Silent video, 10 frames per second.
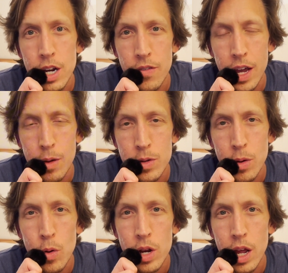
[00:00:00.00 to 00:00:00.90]
if I can be
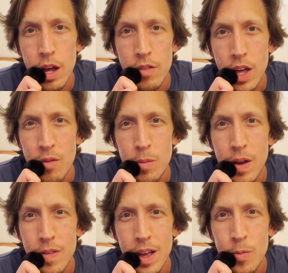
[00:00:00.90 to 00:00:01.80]
so bold, of kind of
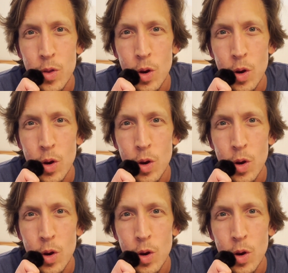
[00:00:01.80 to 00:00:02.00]
being the